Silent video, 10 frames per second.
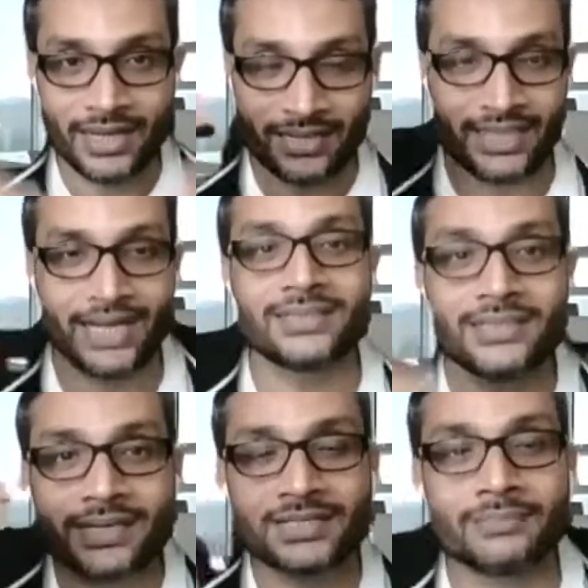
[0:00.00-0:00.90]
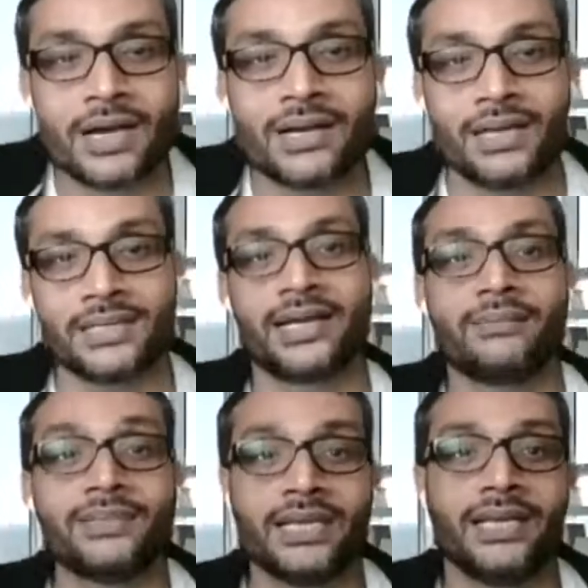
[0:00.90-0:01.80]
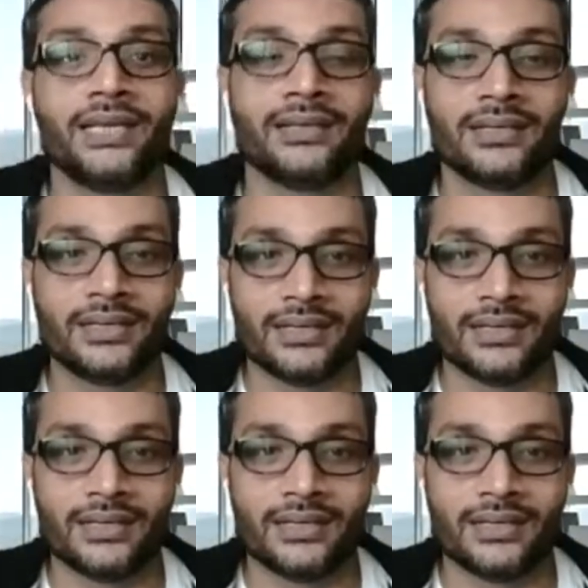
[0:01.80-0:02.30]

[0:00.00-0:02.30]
And that's the smartness I'm seeing